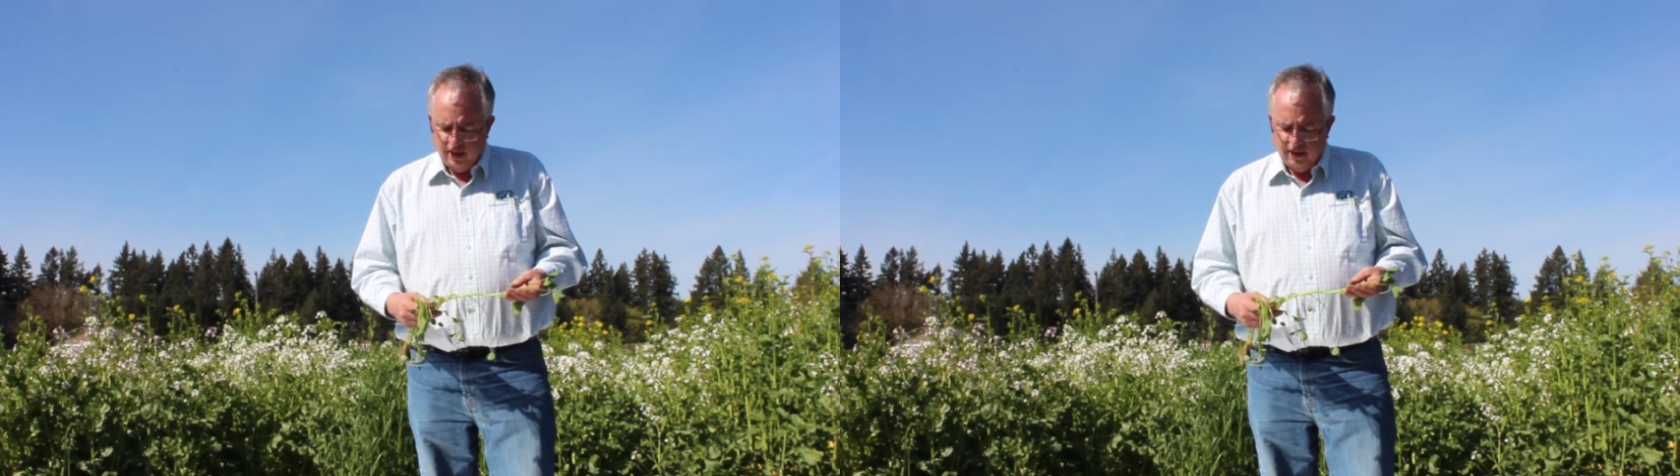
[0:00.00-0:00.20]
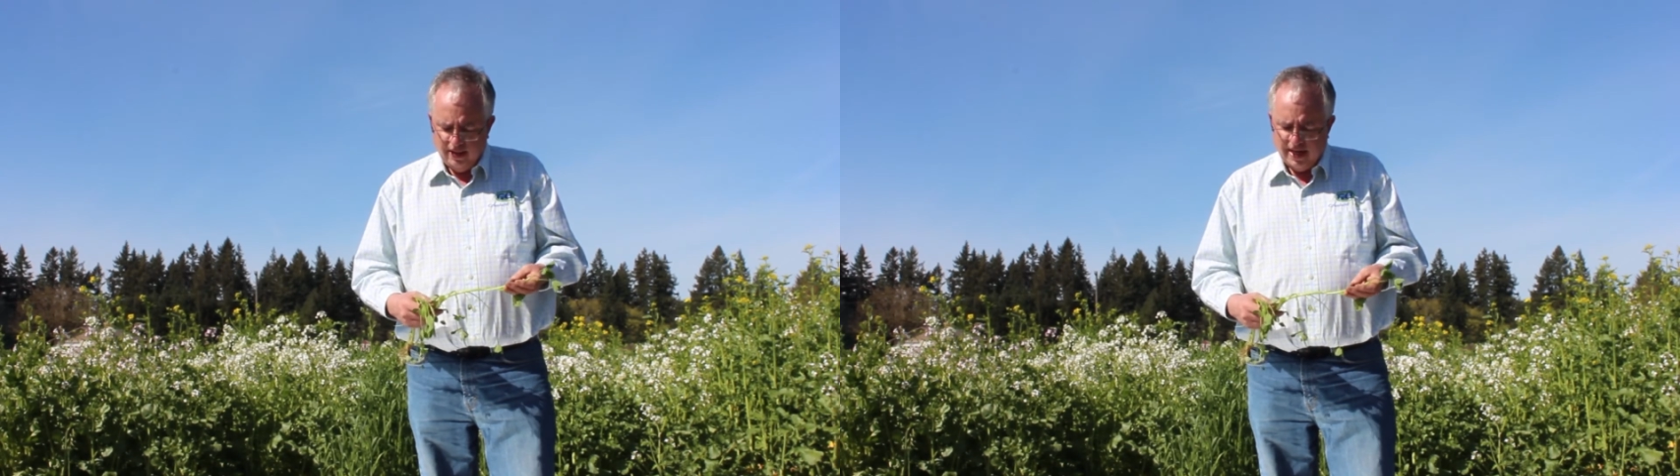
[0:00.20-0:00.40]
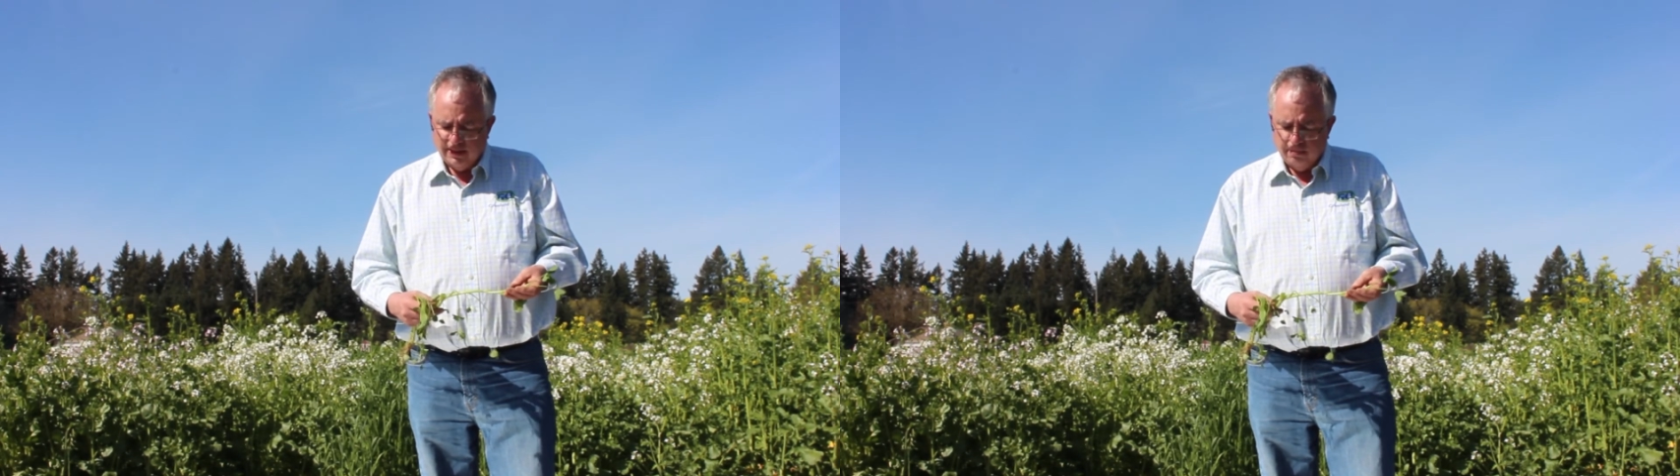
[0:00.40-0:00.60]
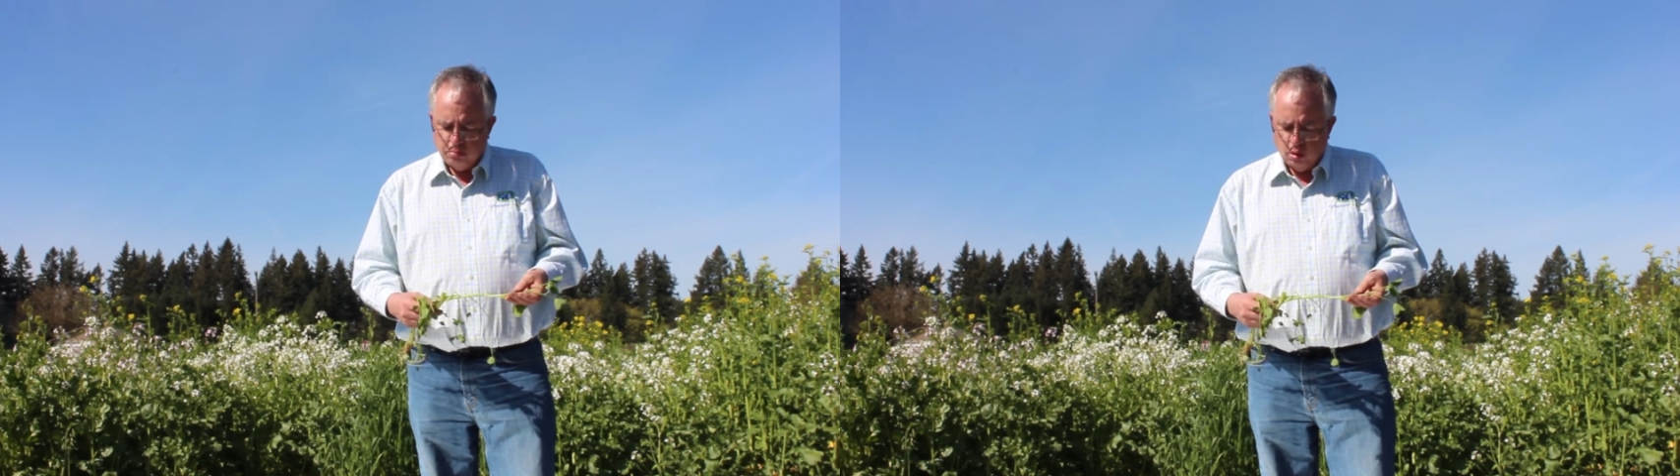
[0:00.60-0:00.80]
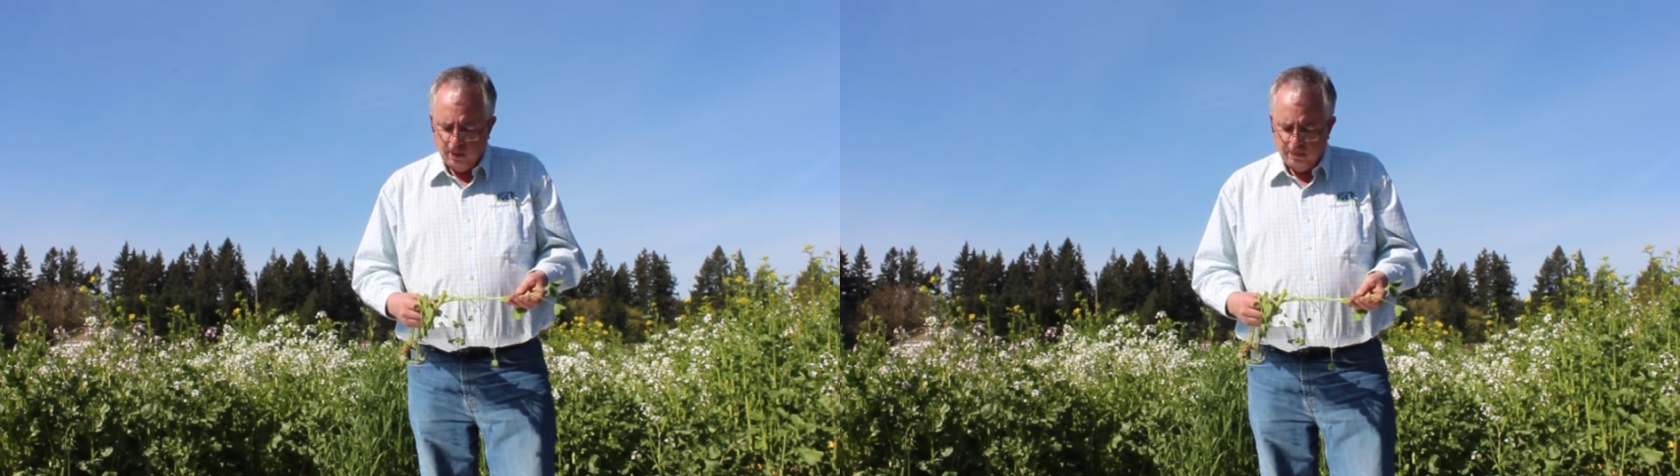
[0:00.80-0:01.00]
And that's
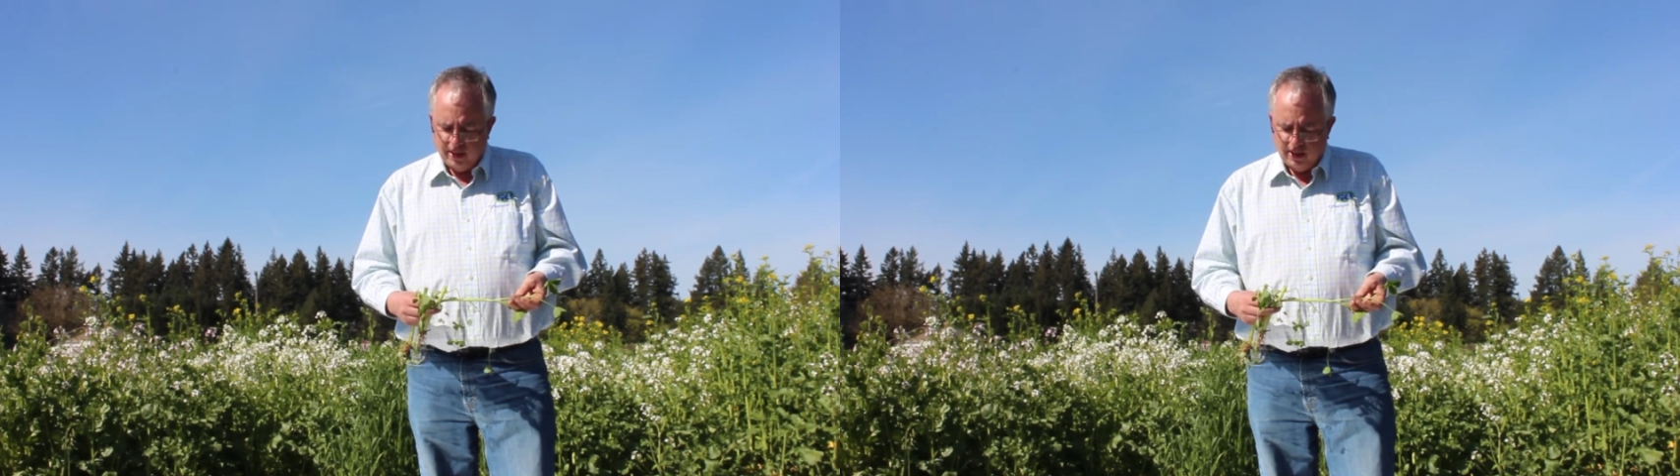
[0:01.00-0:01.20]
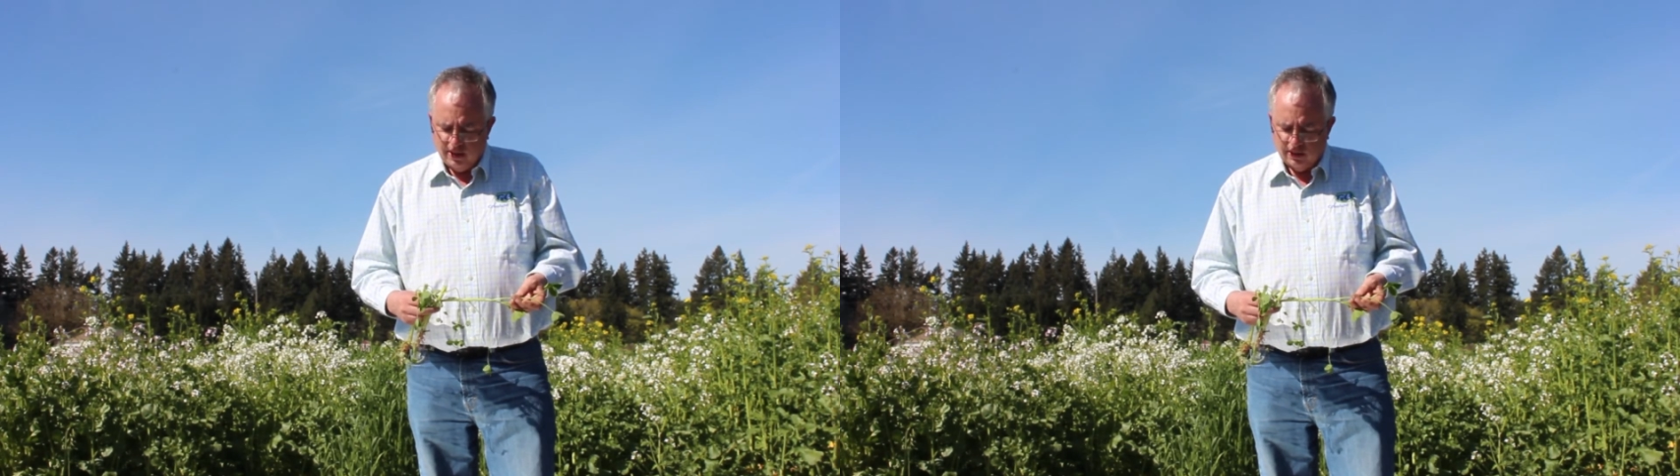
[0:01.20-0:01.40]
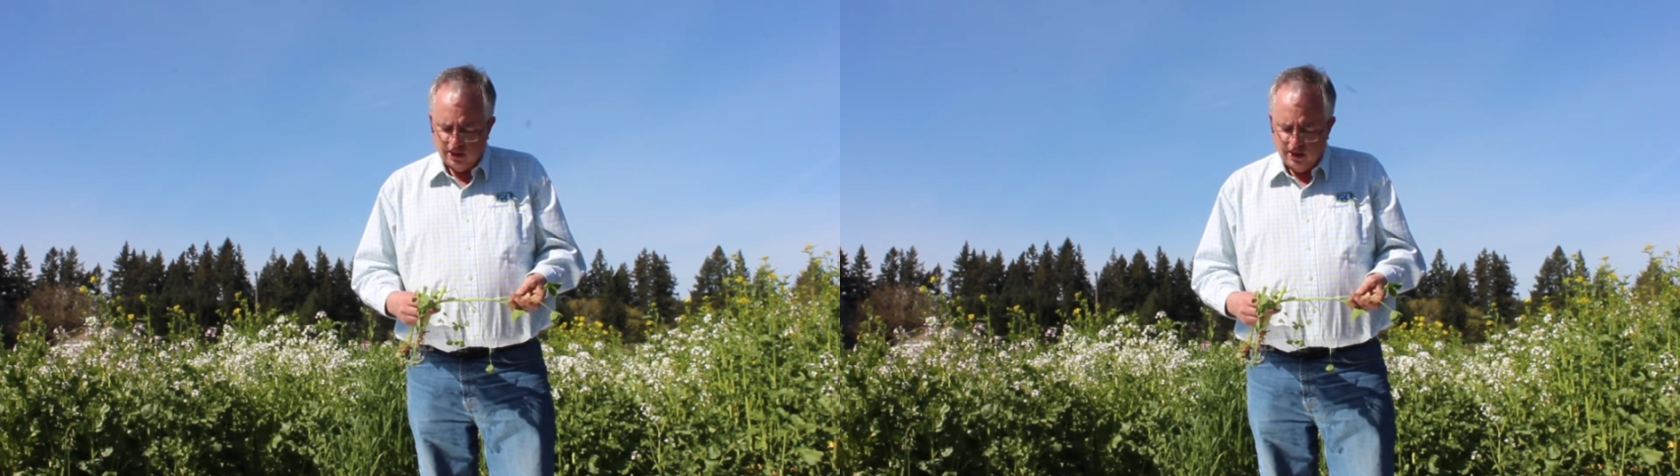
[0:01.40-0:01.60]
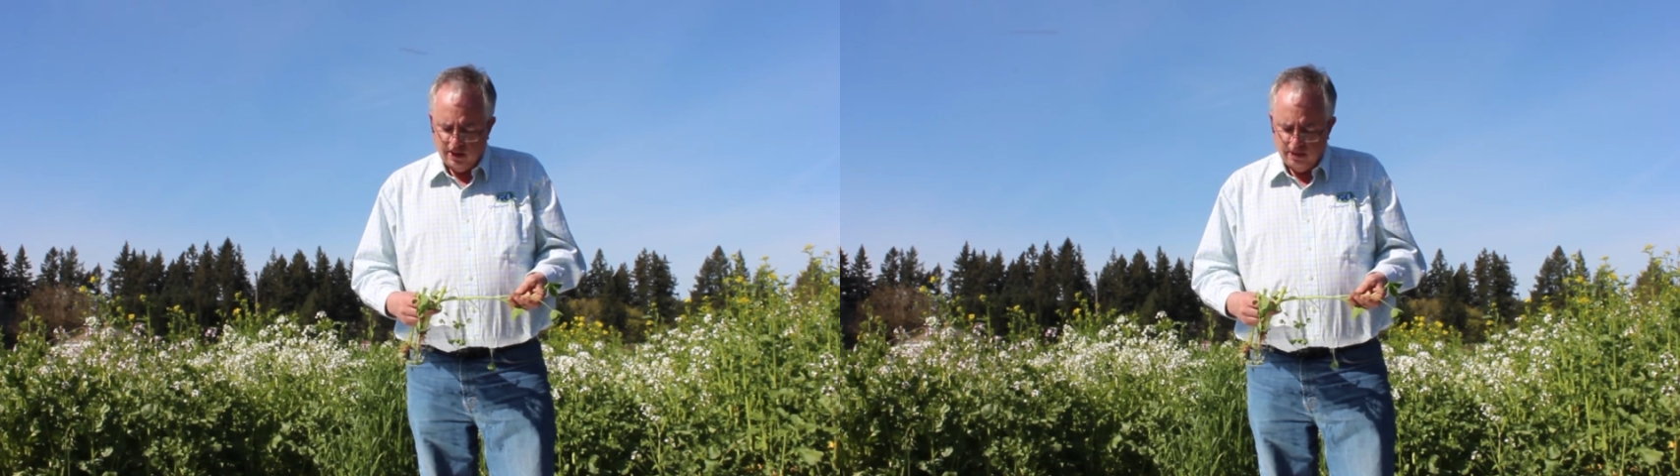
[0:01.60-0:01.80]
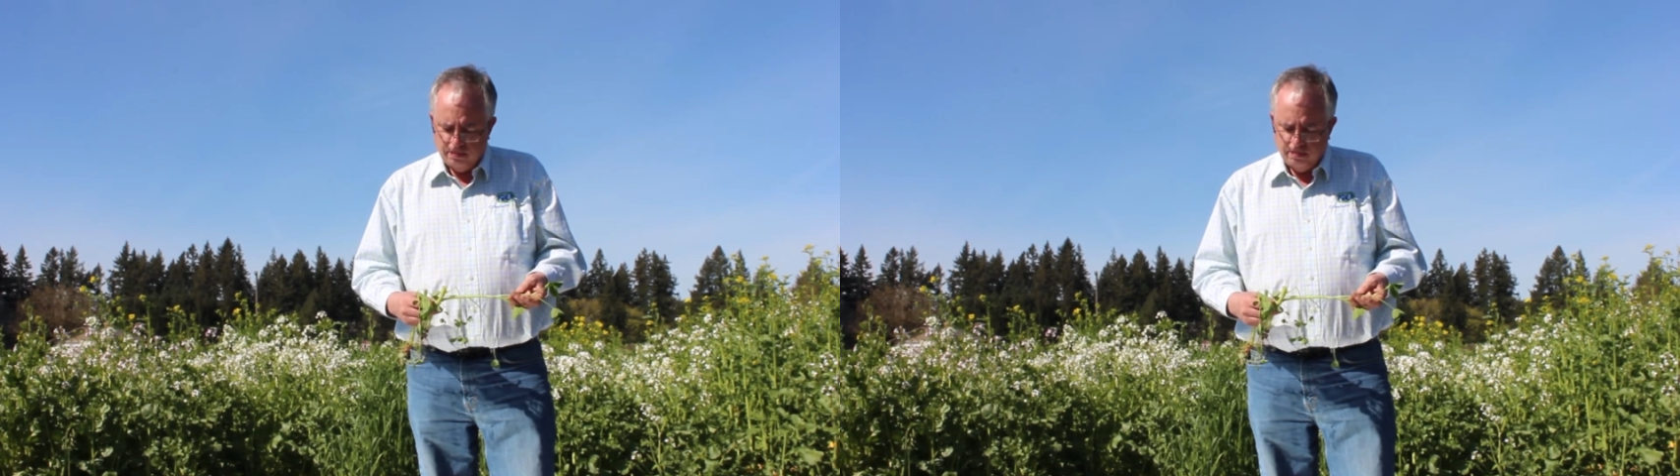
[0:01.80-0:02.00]
important because the,
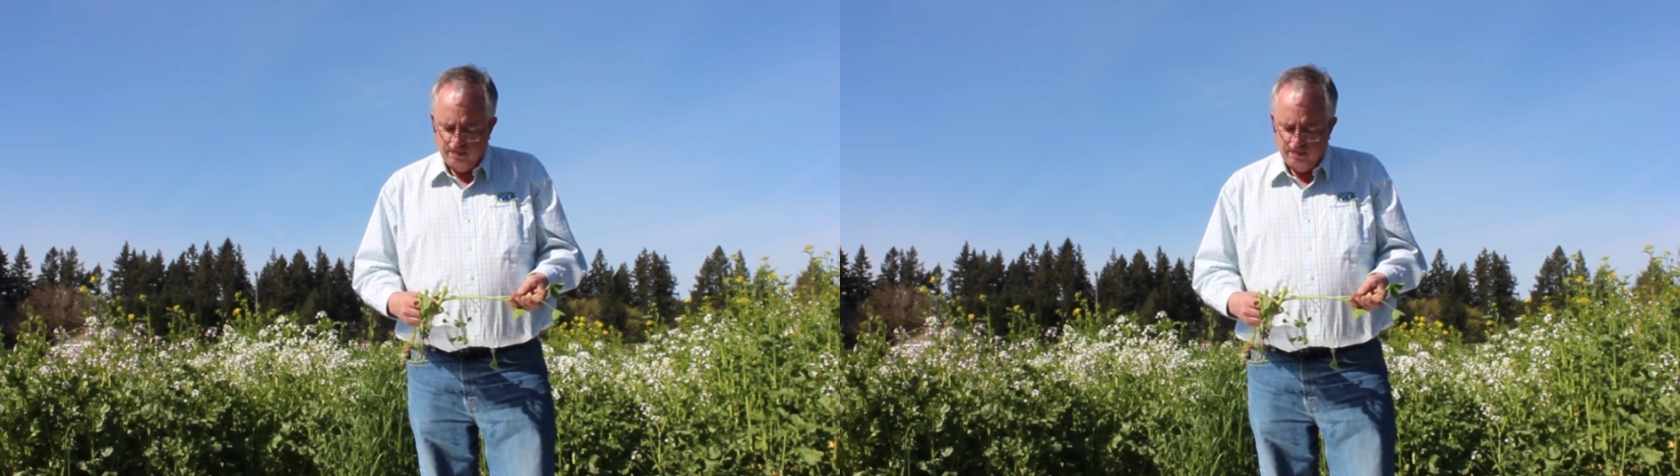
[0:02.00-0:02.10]
the